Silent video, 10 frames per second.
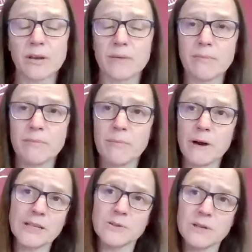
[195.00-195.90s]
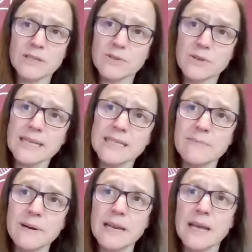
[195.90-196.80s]
not a body talk instructor,
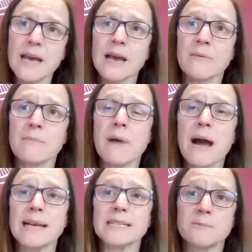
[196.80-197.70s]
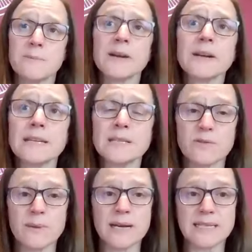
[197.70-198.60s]
but my experience
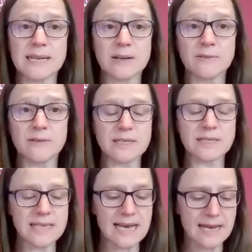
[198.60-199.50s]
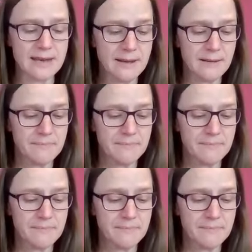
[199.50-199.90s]
for myself is that